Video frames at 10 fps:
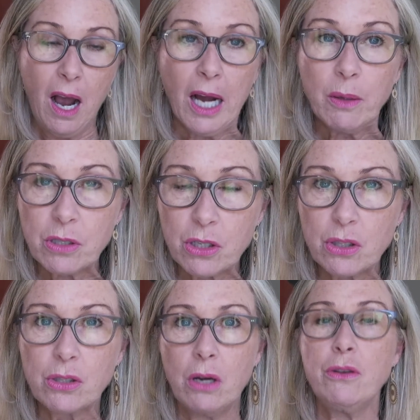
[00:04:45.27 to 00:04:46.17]
I was
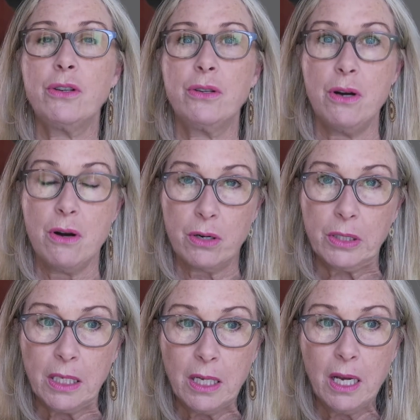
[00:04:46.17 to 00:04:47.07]
so
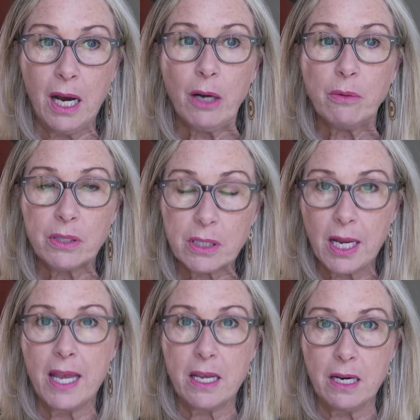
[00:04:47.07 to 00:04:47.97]
shocked. I was
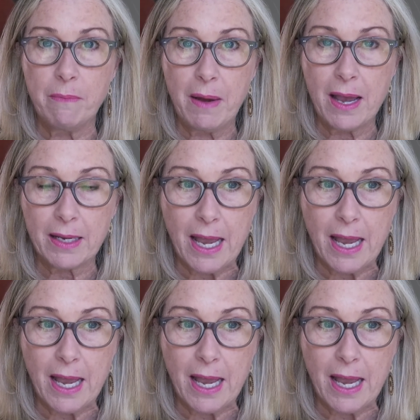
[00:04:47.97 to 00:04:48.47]
taken aback,